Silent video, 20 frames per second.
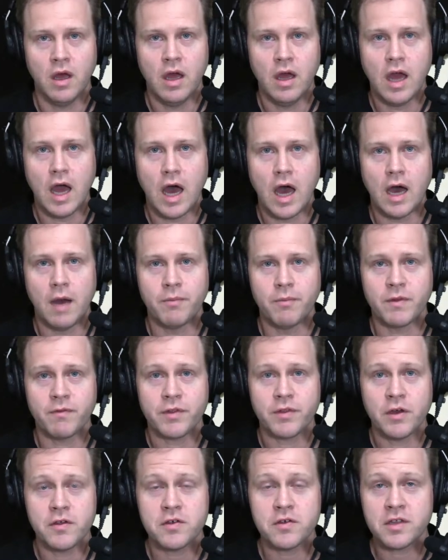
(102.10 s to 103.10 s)
For
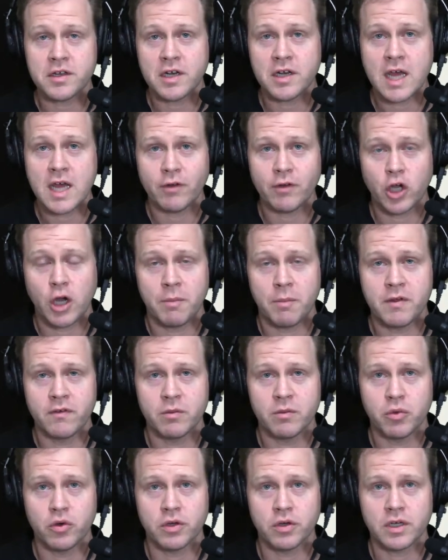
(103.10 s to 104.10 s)
those of you that don't have a copy of the
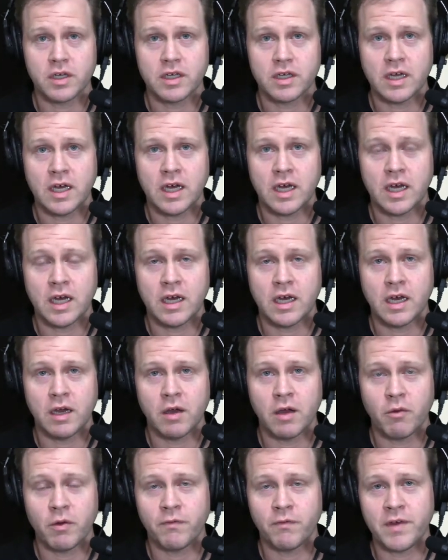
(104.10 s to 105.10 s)
book,
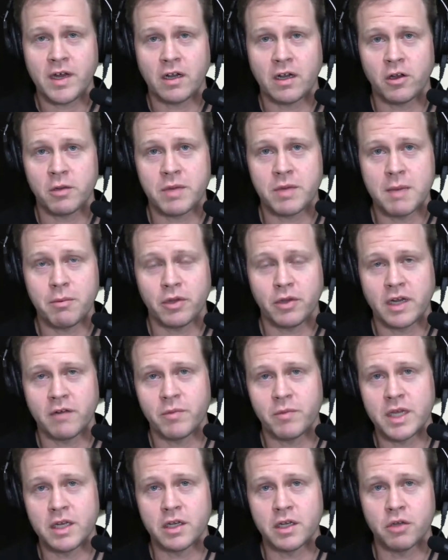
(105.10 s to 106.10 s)
we've found a lot of people that have
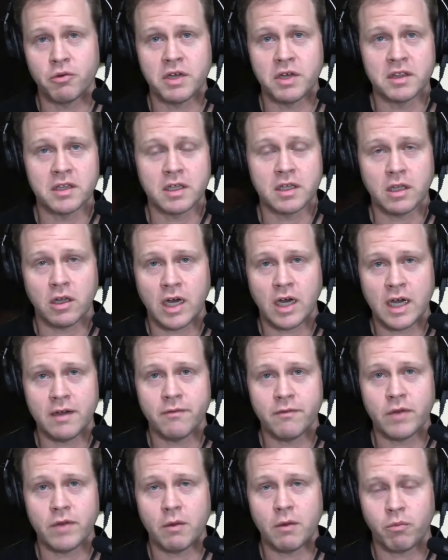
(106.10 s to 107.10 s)
been doing the
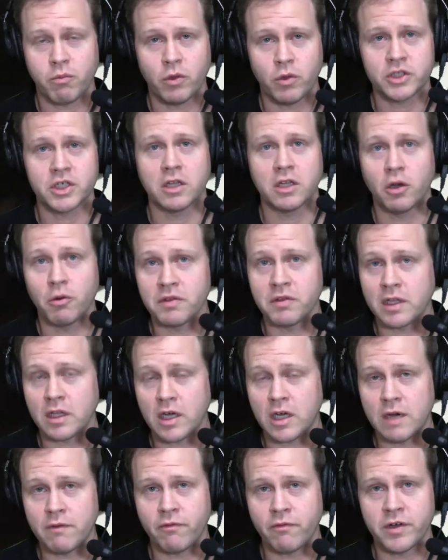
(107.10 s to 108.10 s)
live, watching along with the
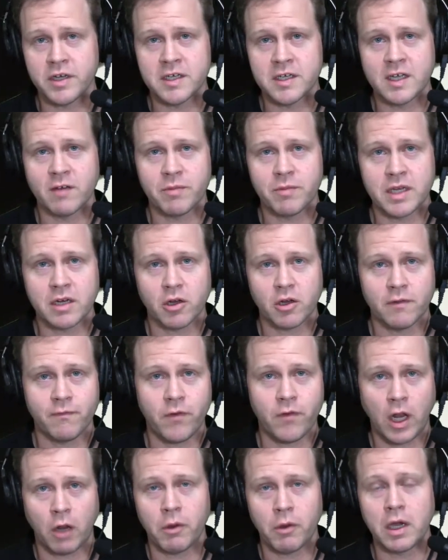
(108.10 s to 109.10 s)
live read, have been kind of
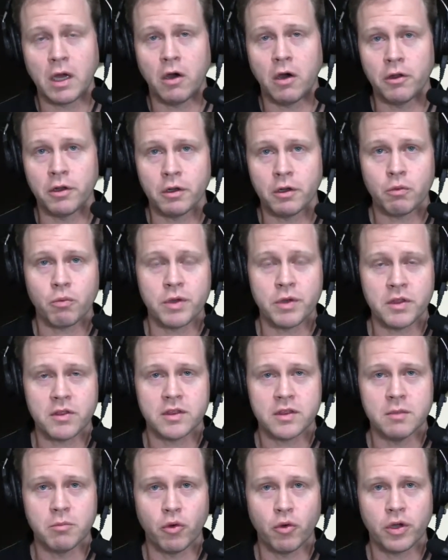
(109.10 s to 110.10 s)
following on with
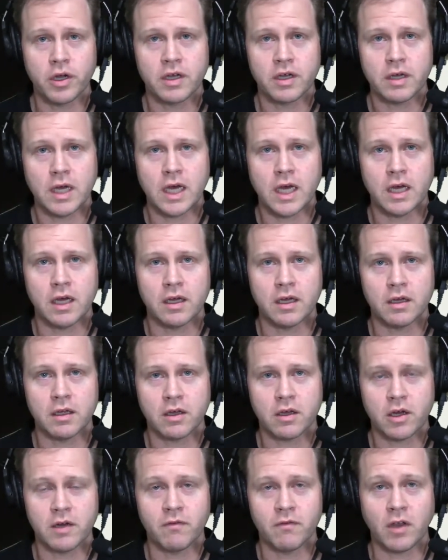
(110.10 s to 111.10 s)
the book
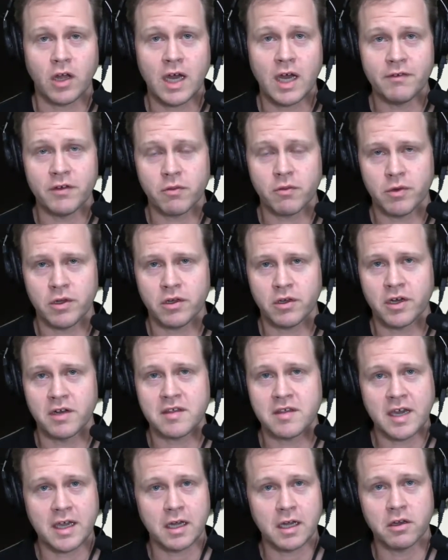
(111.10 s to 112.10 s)
kind of live as well, kind of
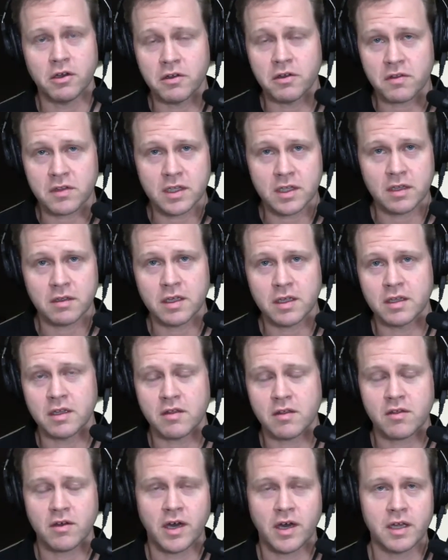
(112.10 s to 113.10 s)
taking notes in the
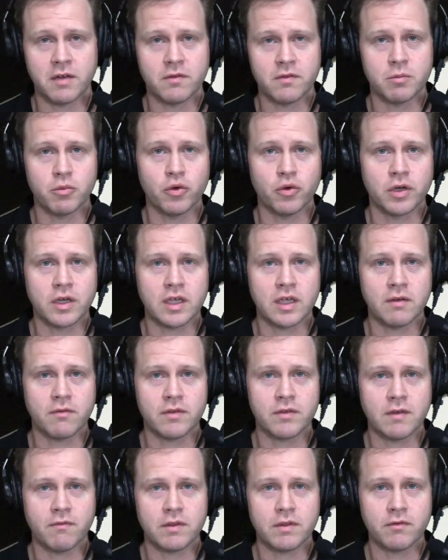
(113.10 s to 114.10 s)
side of the book if
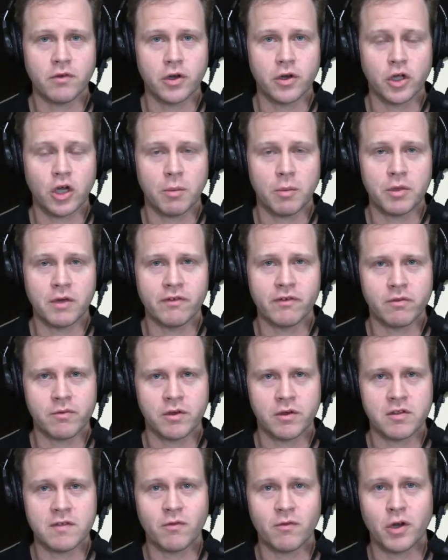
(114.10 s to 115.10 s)
they've got a copy of it as
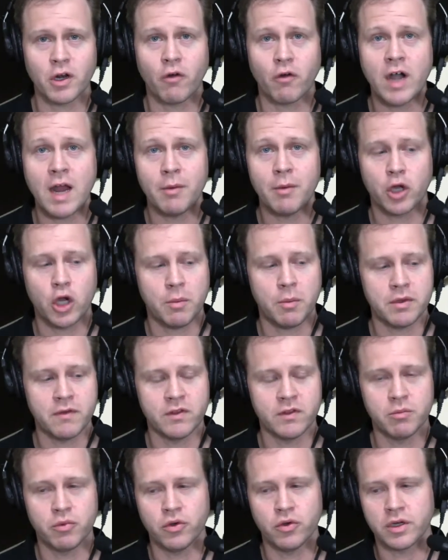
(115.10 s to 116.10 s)
well. So if you want to grab a copy of
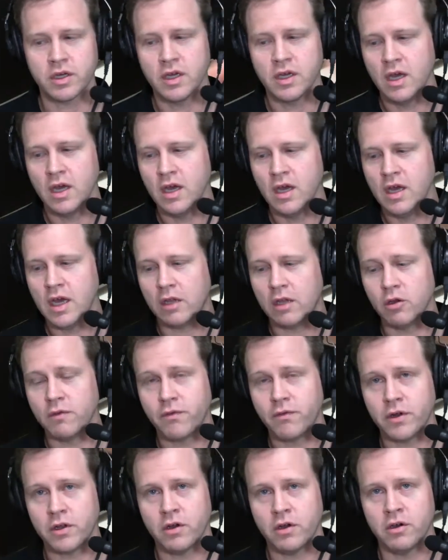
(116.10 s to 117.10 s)
the book, look
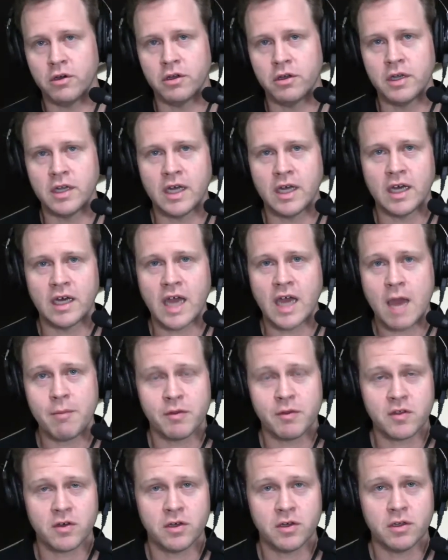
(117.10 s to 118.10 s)
for it on
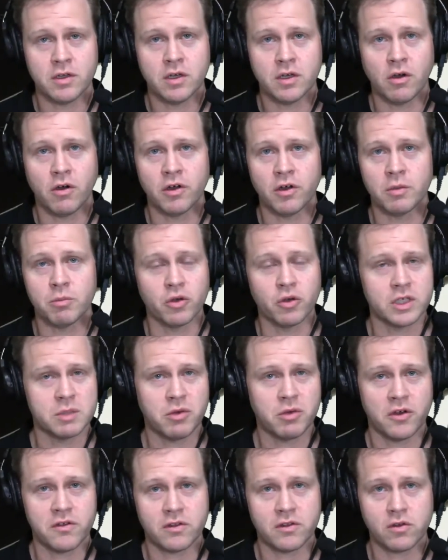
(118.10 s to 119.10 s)
Amazon, on Book
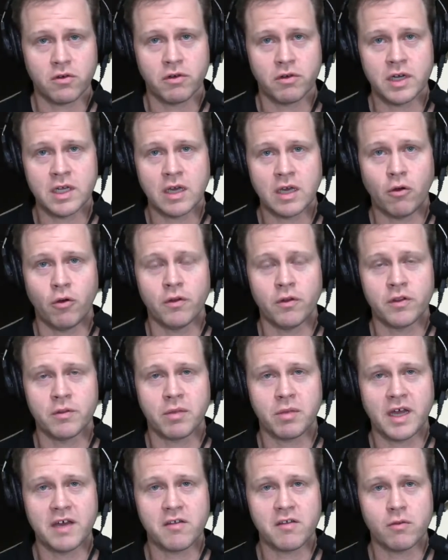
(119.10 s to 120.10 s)
Depository, all of the
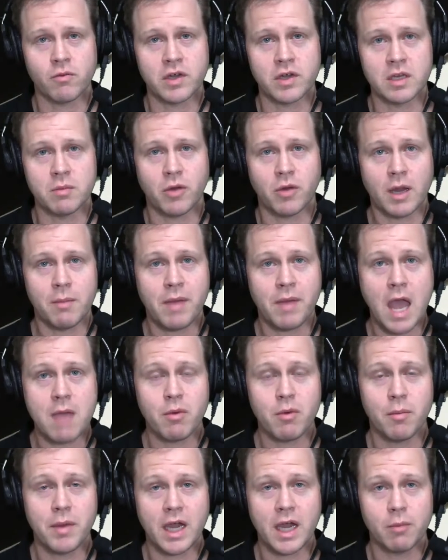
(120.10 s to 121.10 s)
places where you'd buy
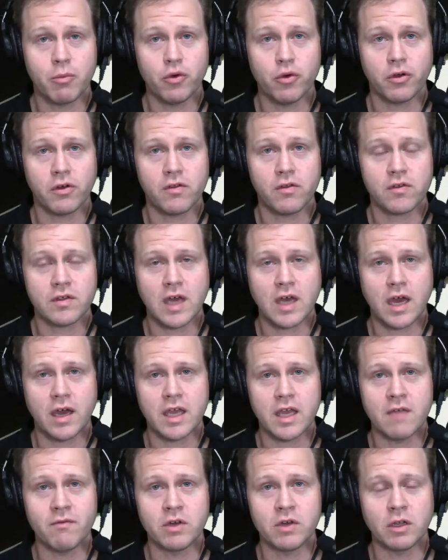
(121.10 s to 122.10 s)
paperback books,
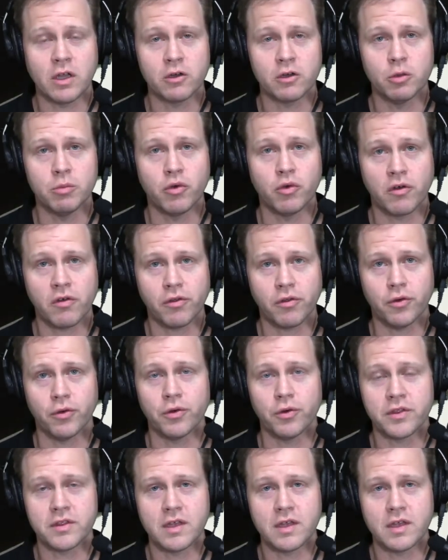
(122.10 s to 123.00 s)
even your local bookstore.